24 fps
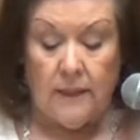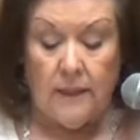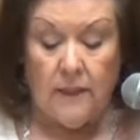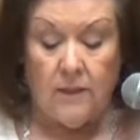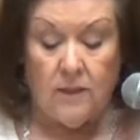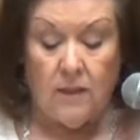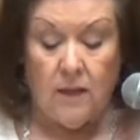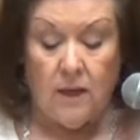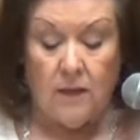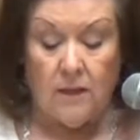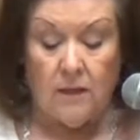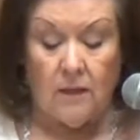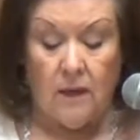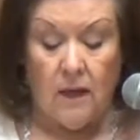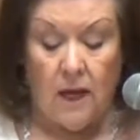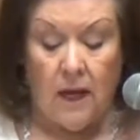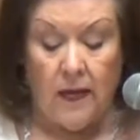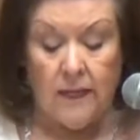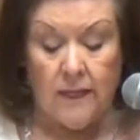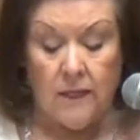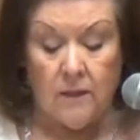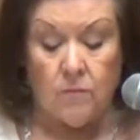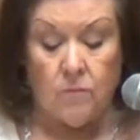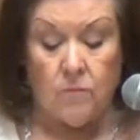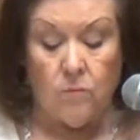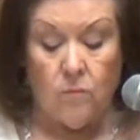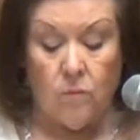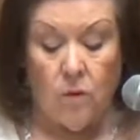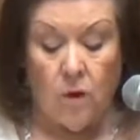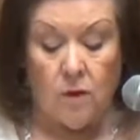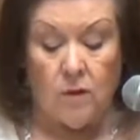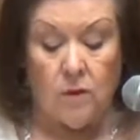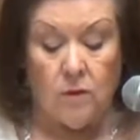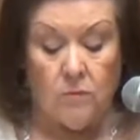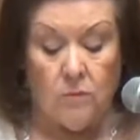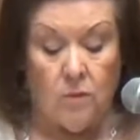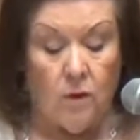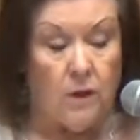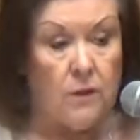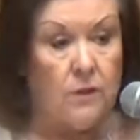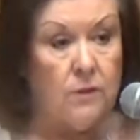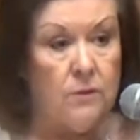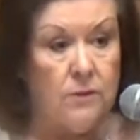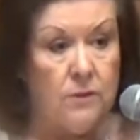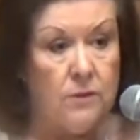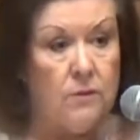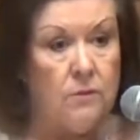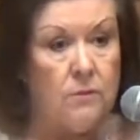he thought, I can walk on
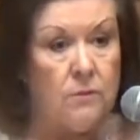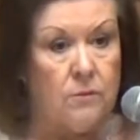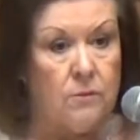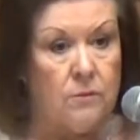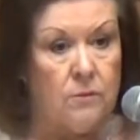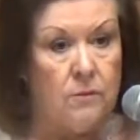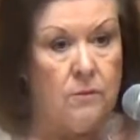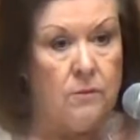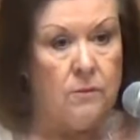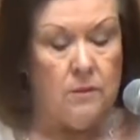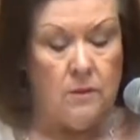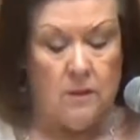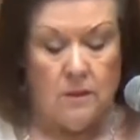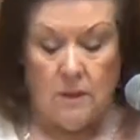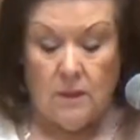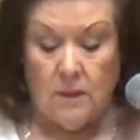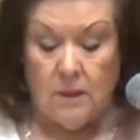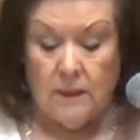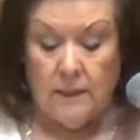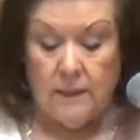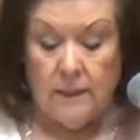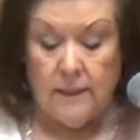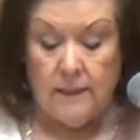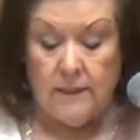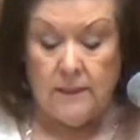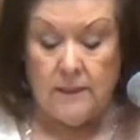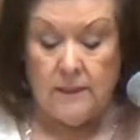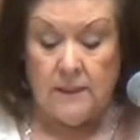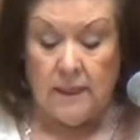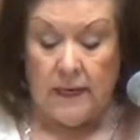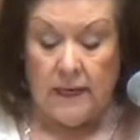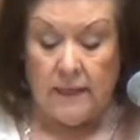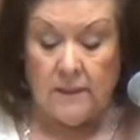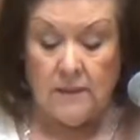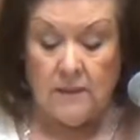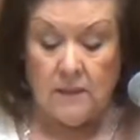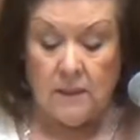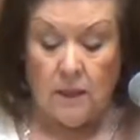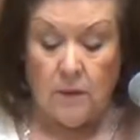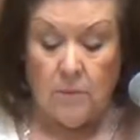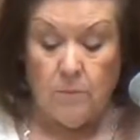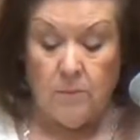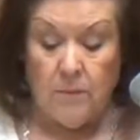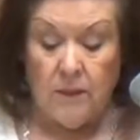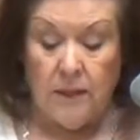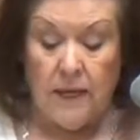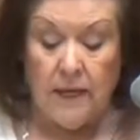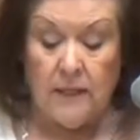water too. He stands
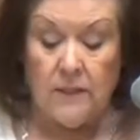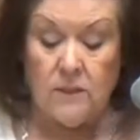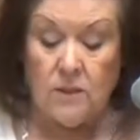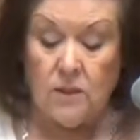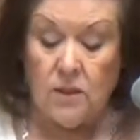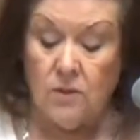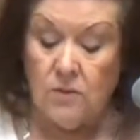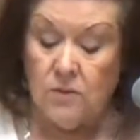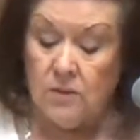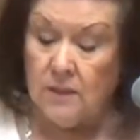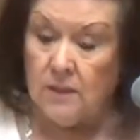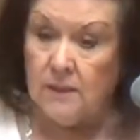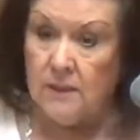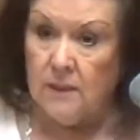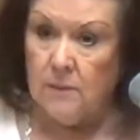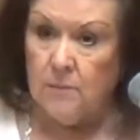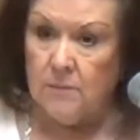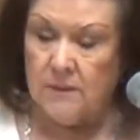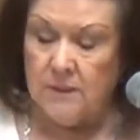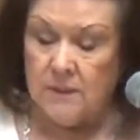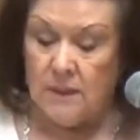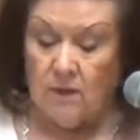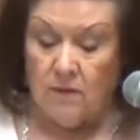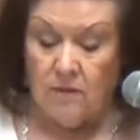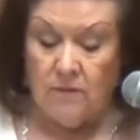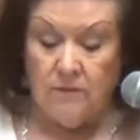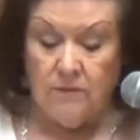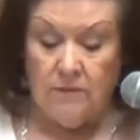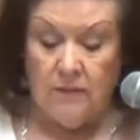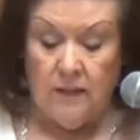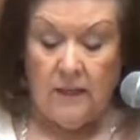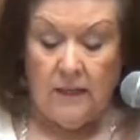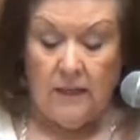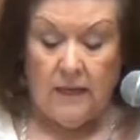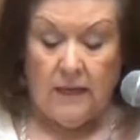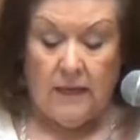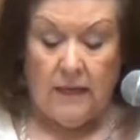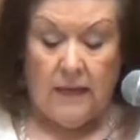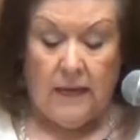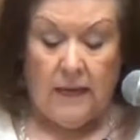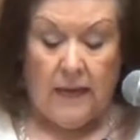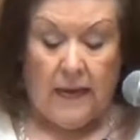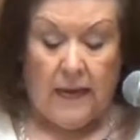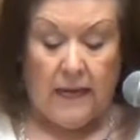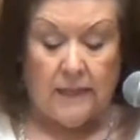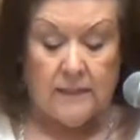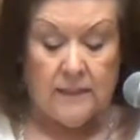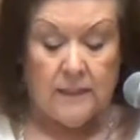up excuses himself.
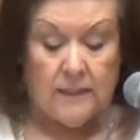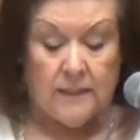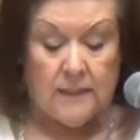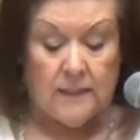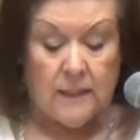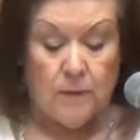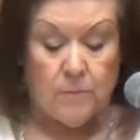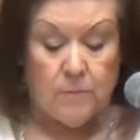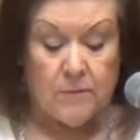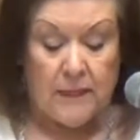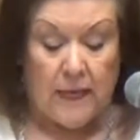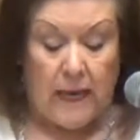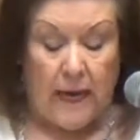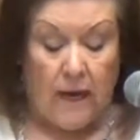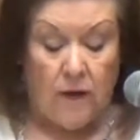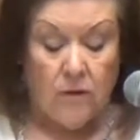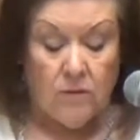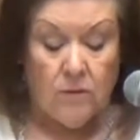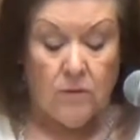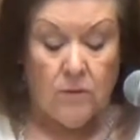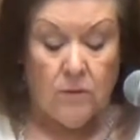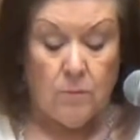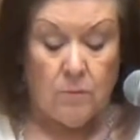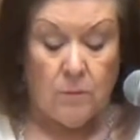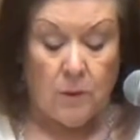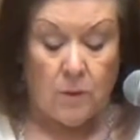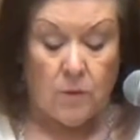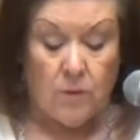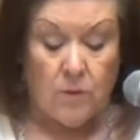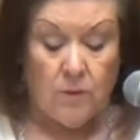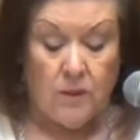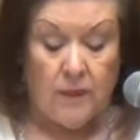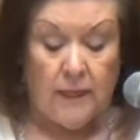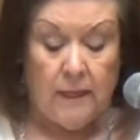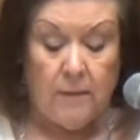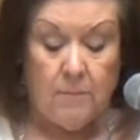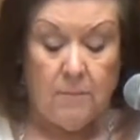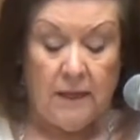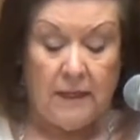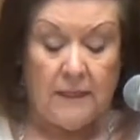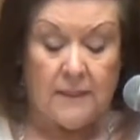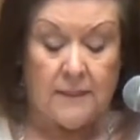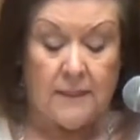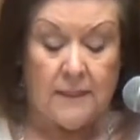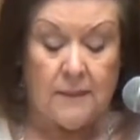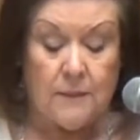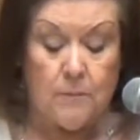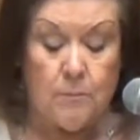As he steps out of the boat, he
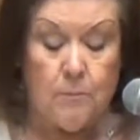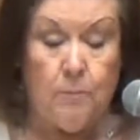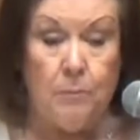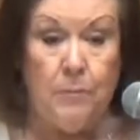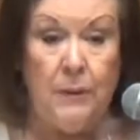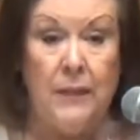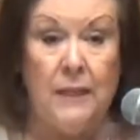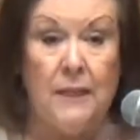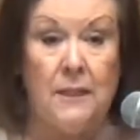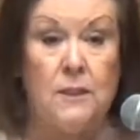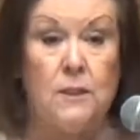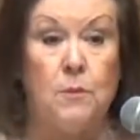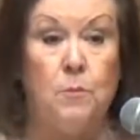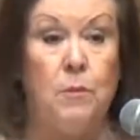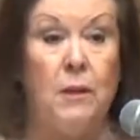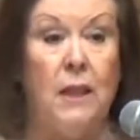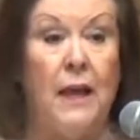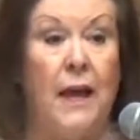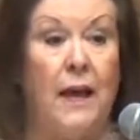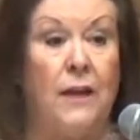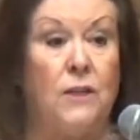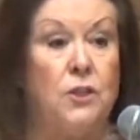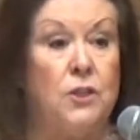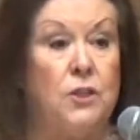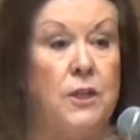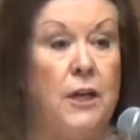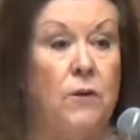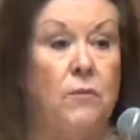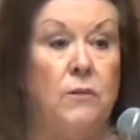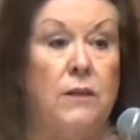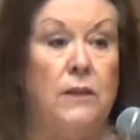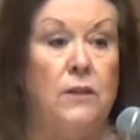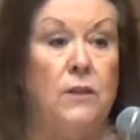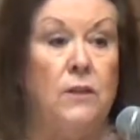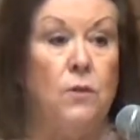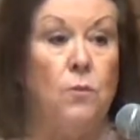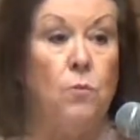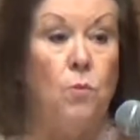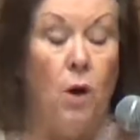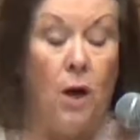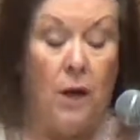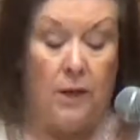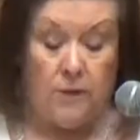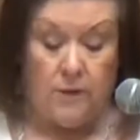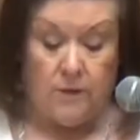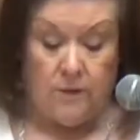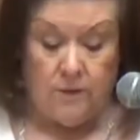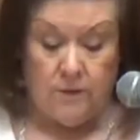makes this big splash down into the
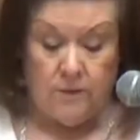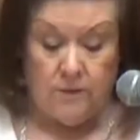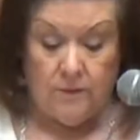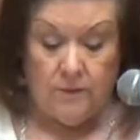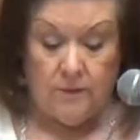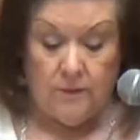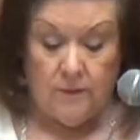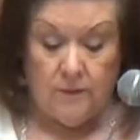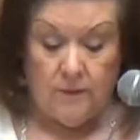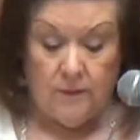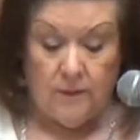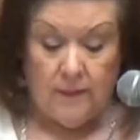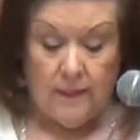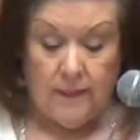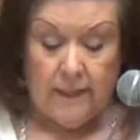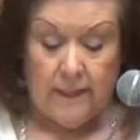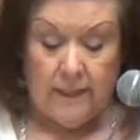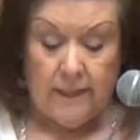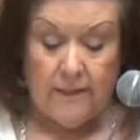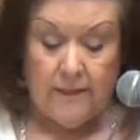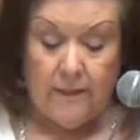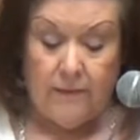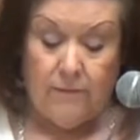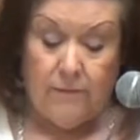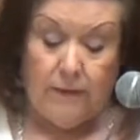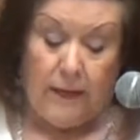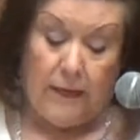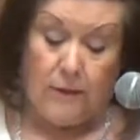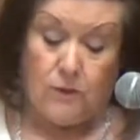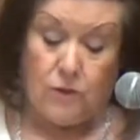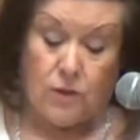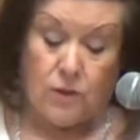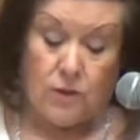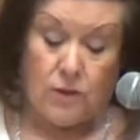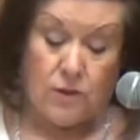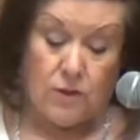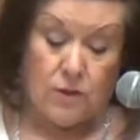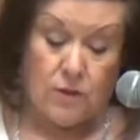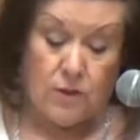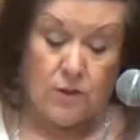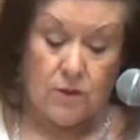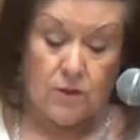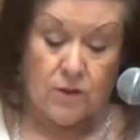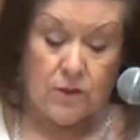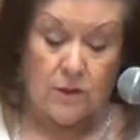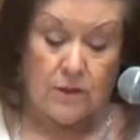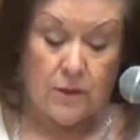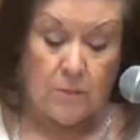water. And the evangelist
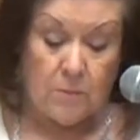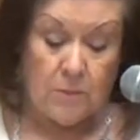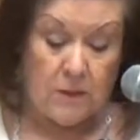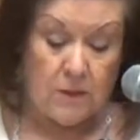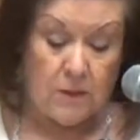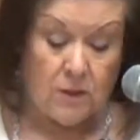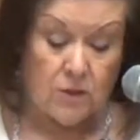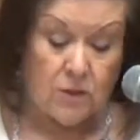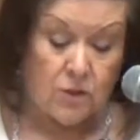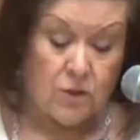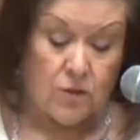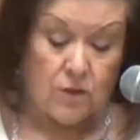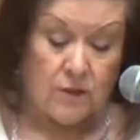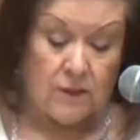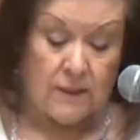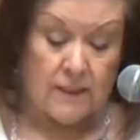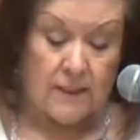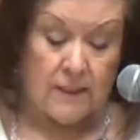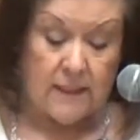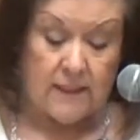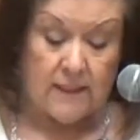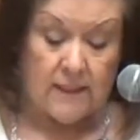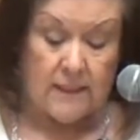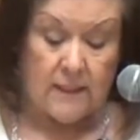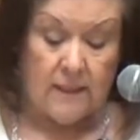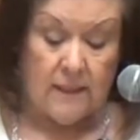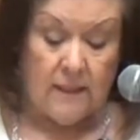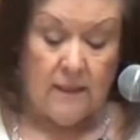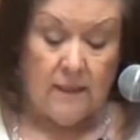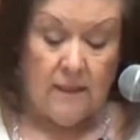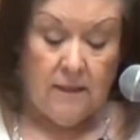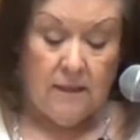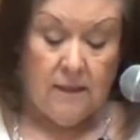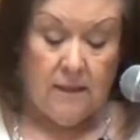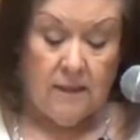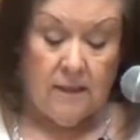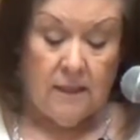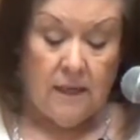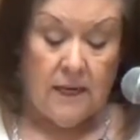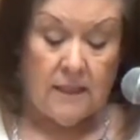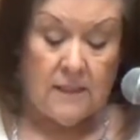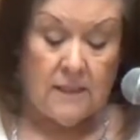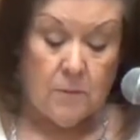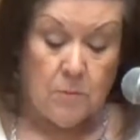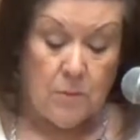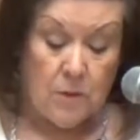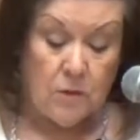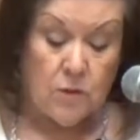looks at the minister and says, I
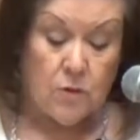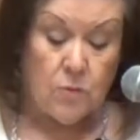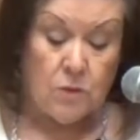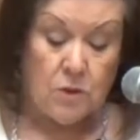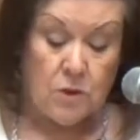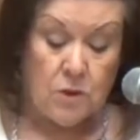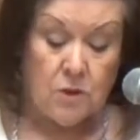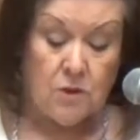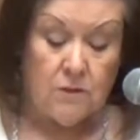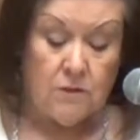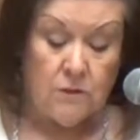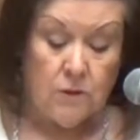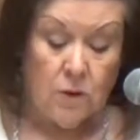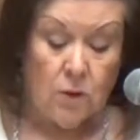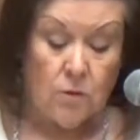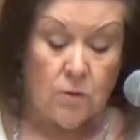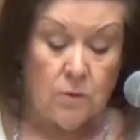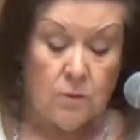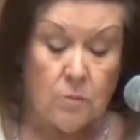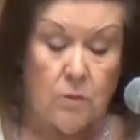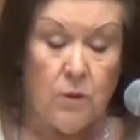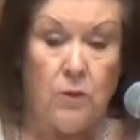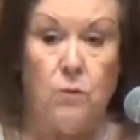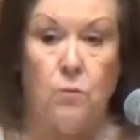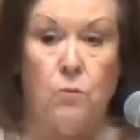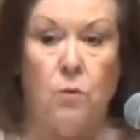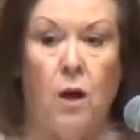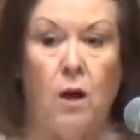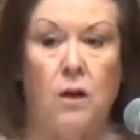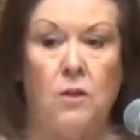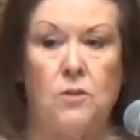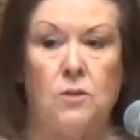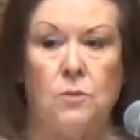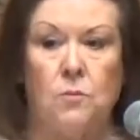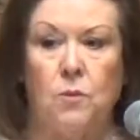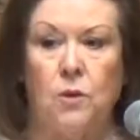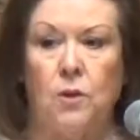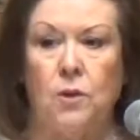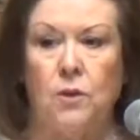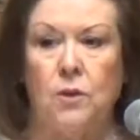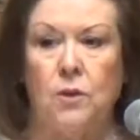suppose we should have told him where the rocks were.